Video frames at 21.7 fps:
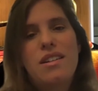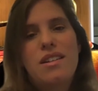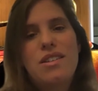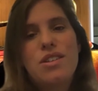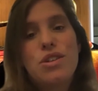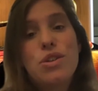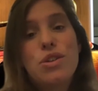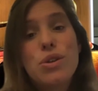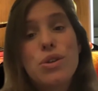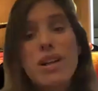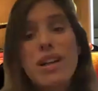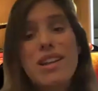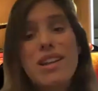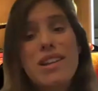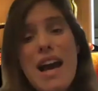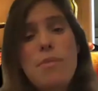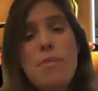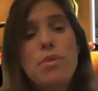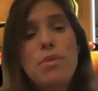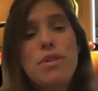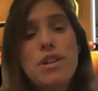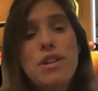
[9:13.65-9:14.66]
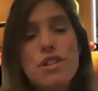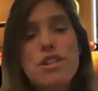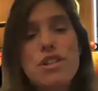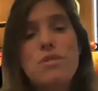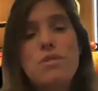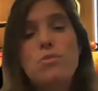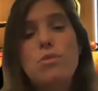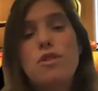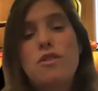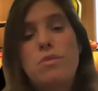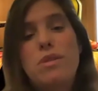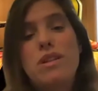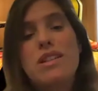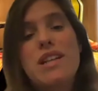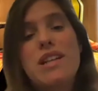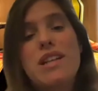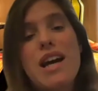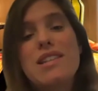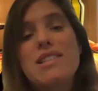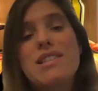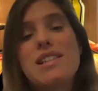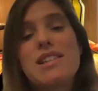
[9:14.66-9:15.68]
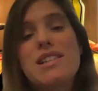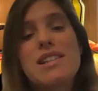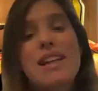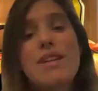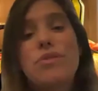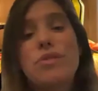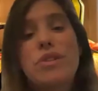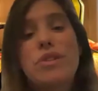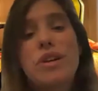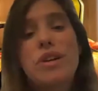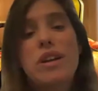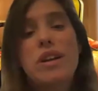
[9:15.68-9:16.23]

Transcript: during the abolition movement to end slavery.